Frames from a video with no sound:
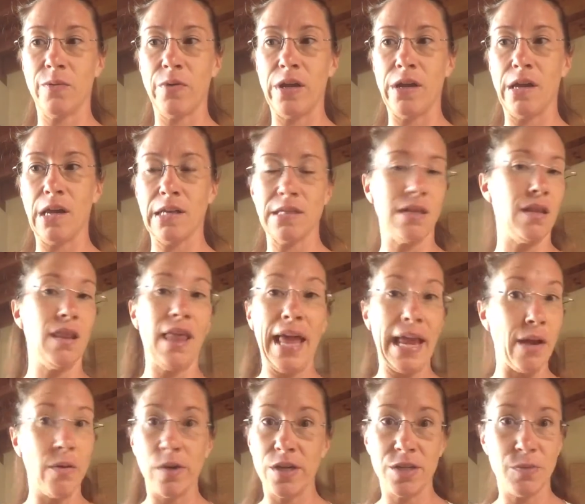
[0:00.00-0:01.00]
we it's a
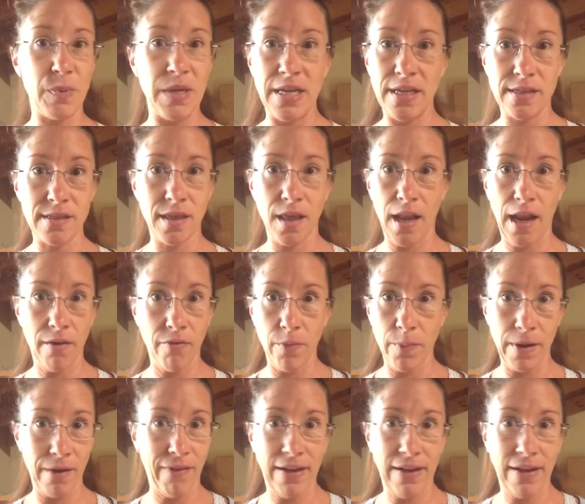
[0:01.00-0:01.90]
language piece that everybody.